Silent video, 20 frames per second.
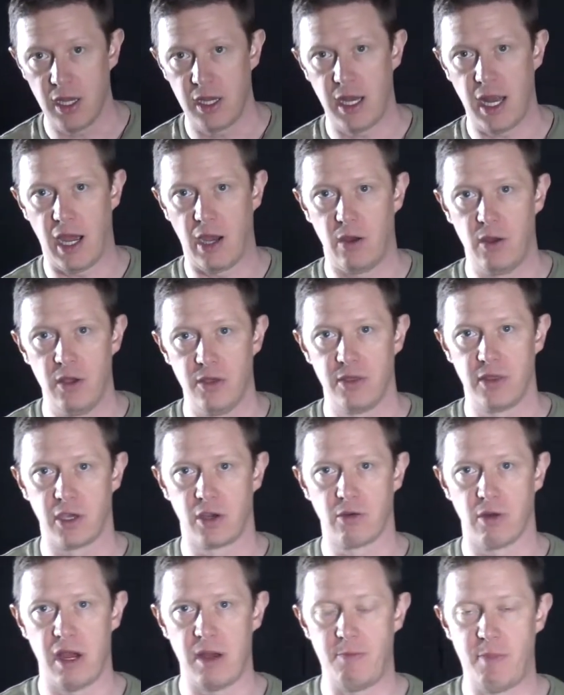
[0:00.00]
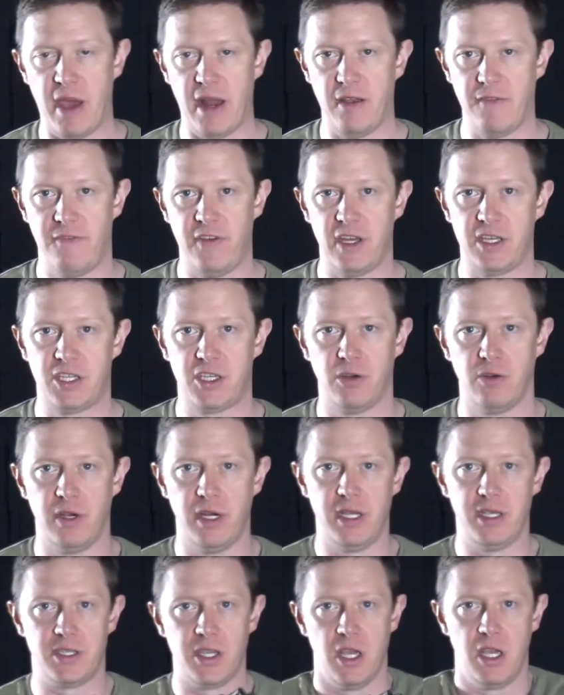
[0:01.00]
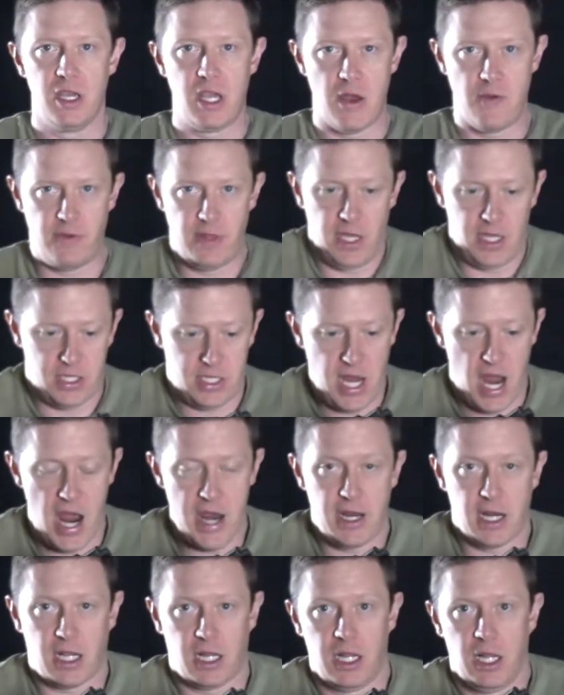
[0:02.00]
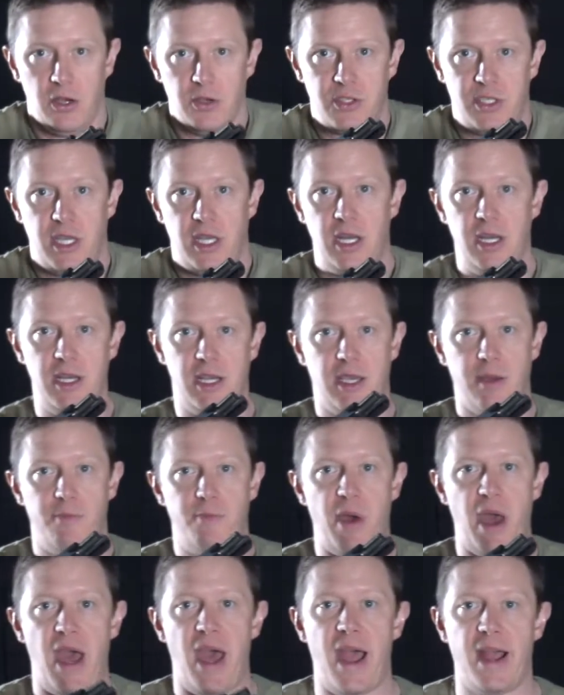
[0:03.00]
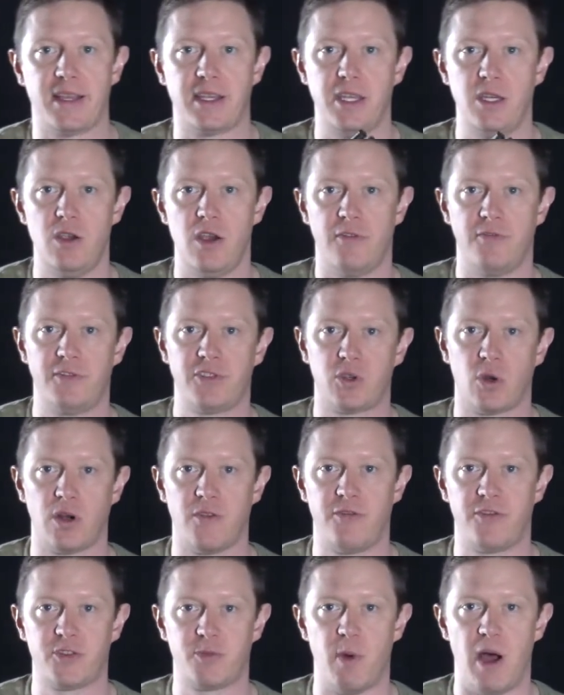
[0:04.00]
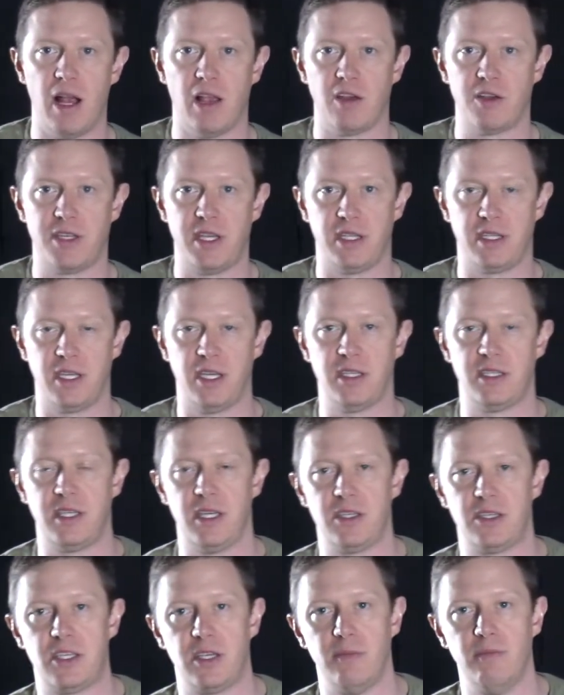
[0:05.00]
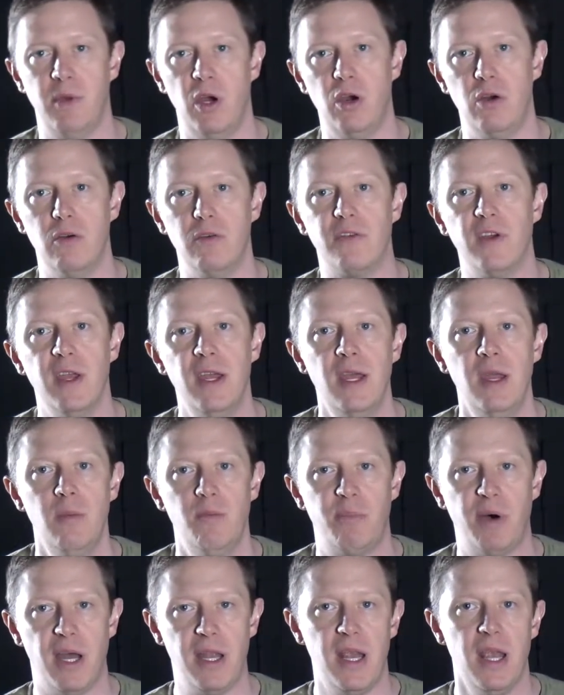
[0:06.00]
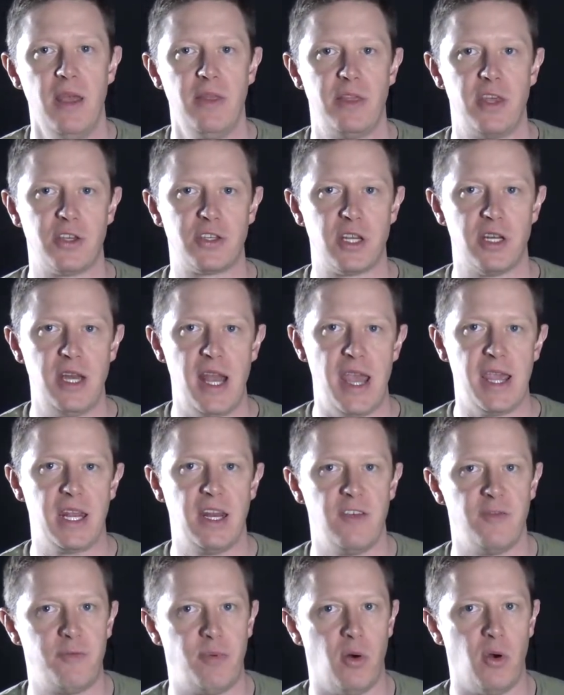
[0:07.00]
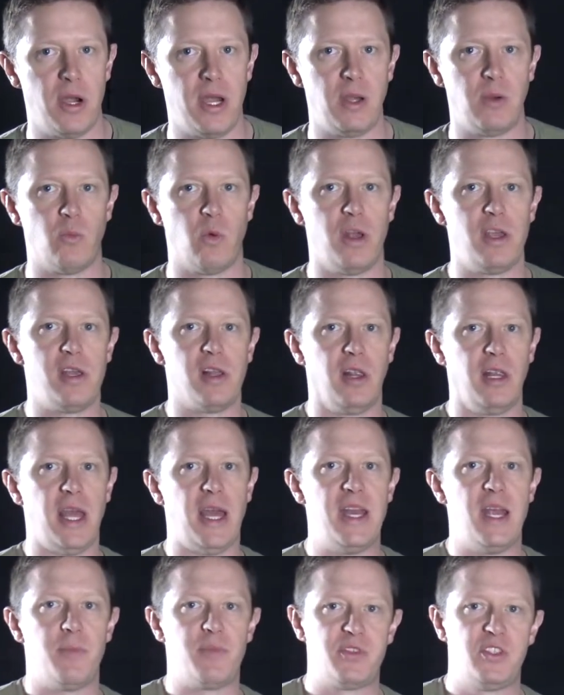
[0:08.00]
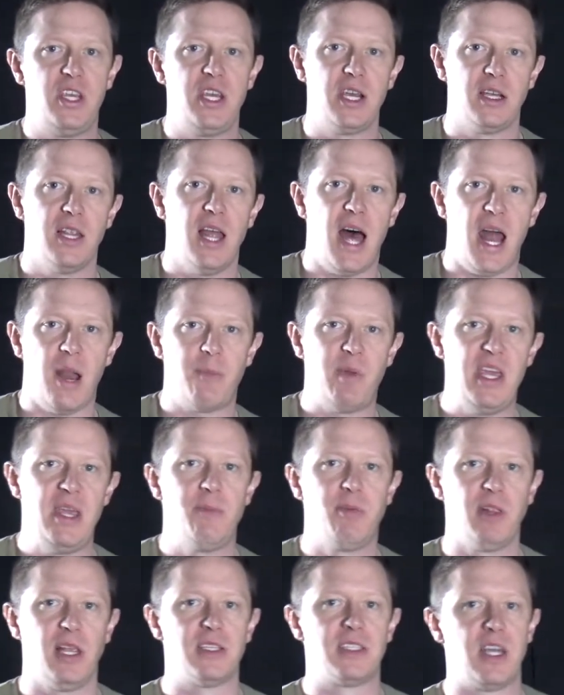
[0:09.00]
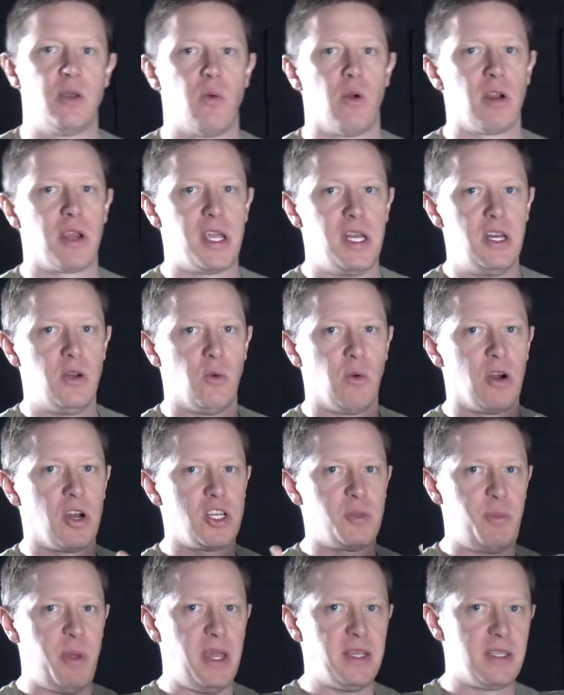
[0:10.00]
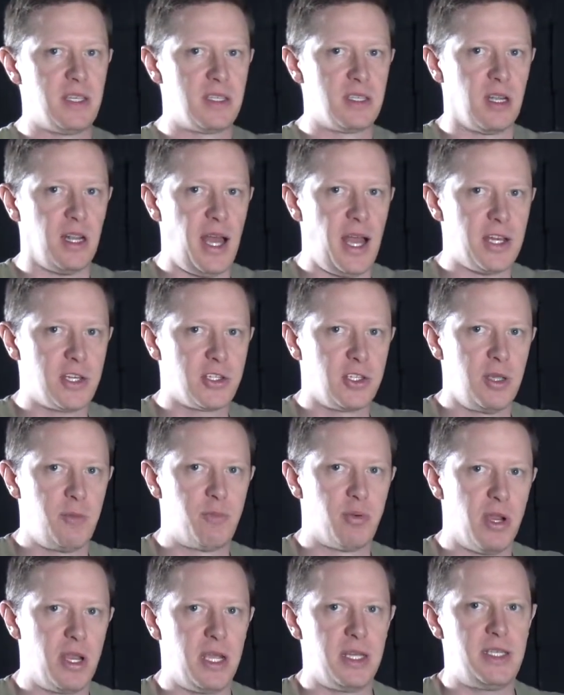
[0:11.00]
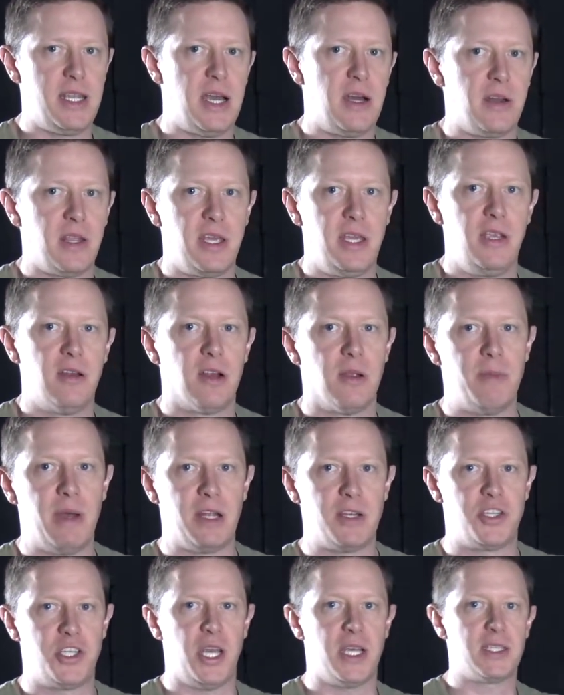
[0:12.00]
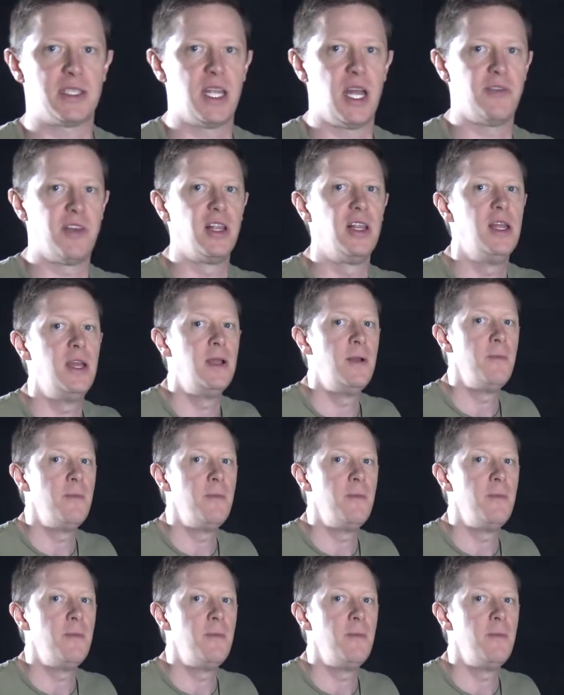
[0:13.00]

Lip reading: Now, the great benefit to it is everything's kind of close in and compact and you have sort of smaller distances to move, but there's a negative point. What you'll end up seeing a lot of people as they work into workspaces, they'll actually bring it down here about chest level